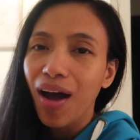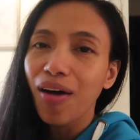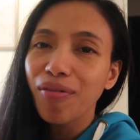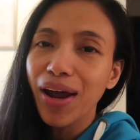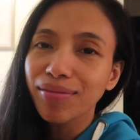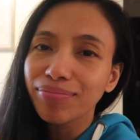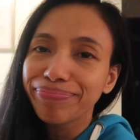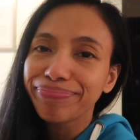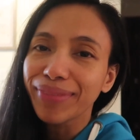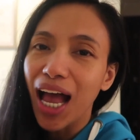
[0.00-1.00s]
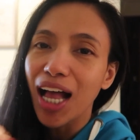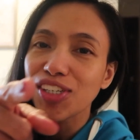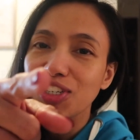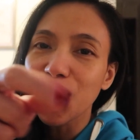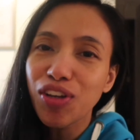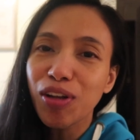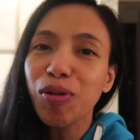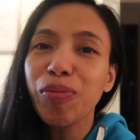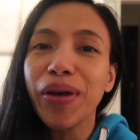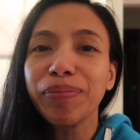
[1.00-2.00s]
Alright, I'll see you in a
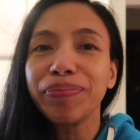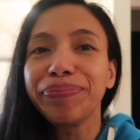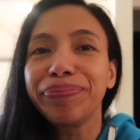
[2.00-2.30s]
little bit.